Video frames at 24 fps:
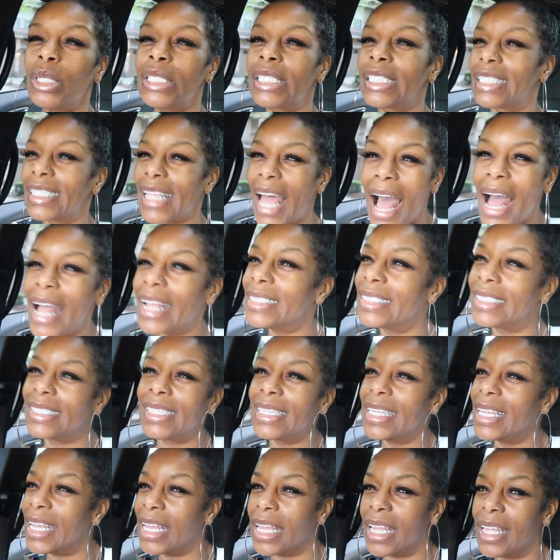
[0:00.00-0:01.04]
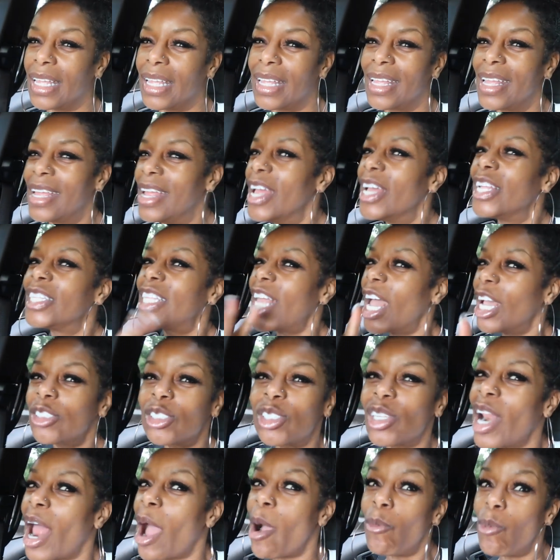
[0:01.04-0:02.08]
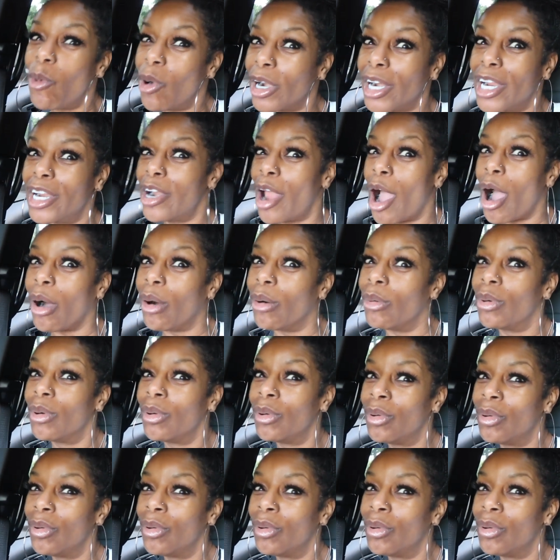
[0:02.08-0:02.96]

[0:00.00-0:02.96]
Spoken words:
what size to get? That's what I want to know.